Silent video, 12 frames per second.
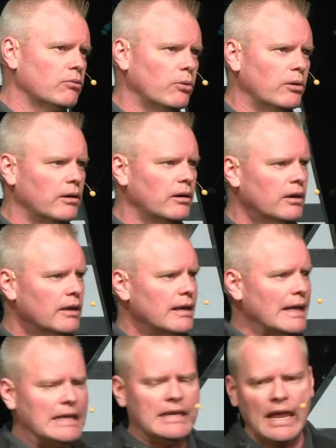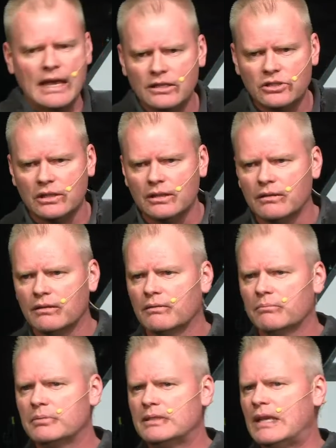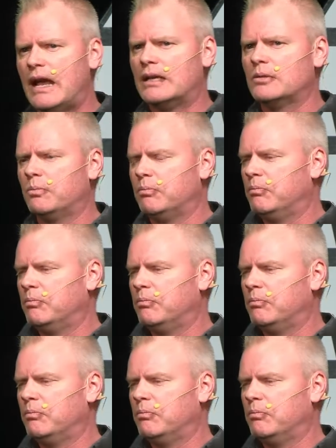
or engage in sex